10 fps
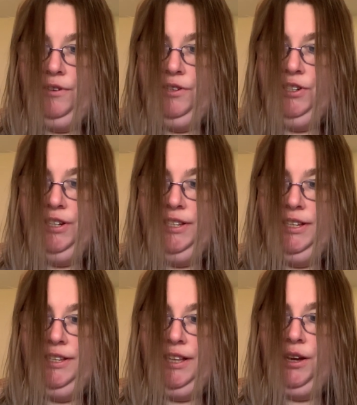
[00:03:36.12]
just
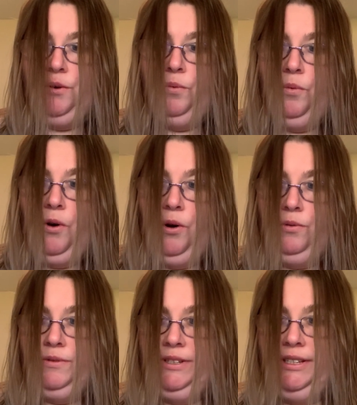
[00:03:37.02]
these like
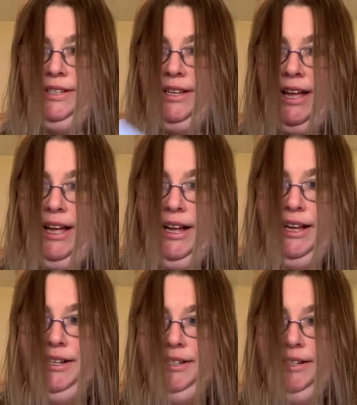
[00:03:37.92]
quotes
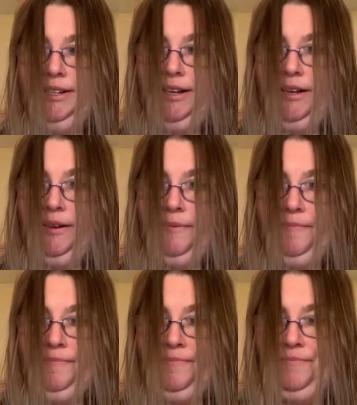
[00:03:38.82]
and um,